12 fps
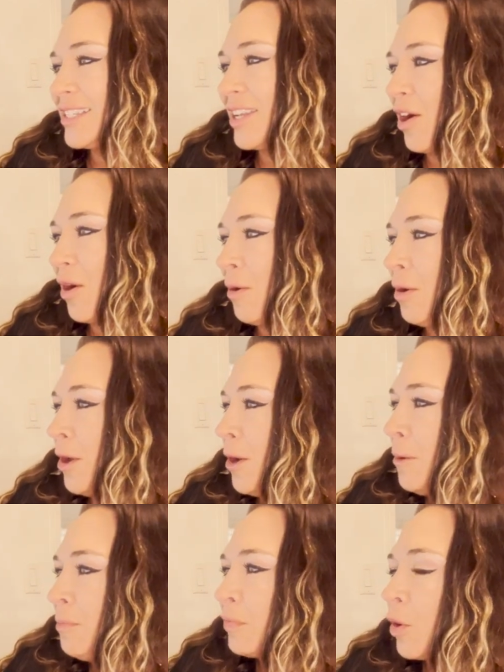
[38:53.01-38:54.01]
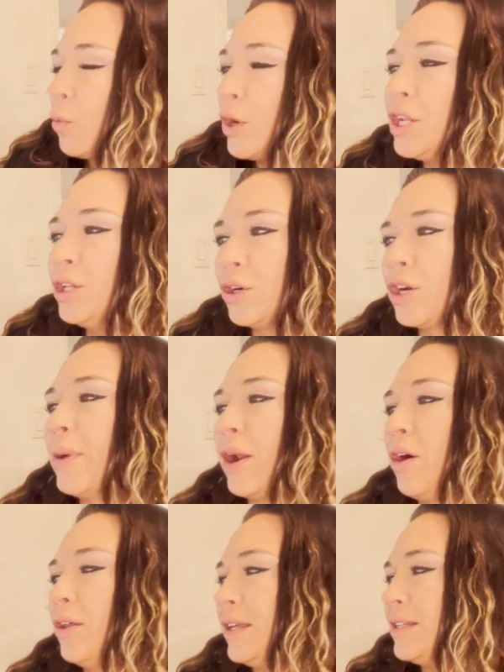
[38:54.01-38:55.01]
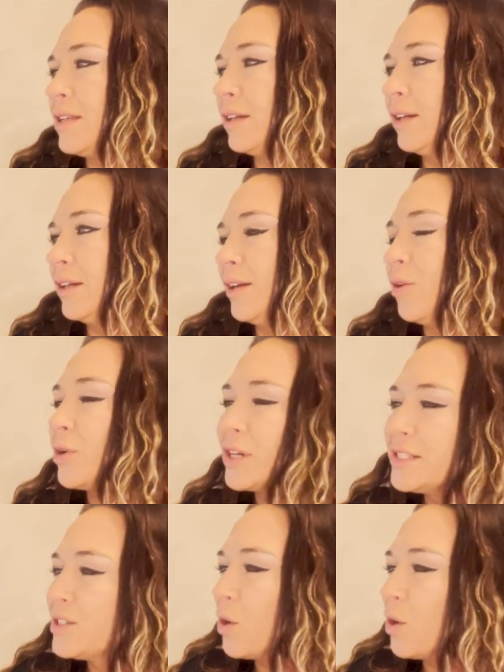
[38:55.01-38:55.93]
So we're going to learn about all these organs.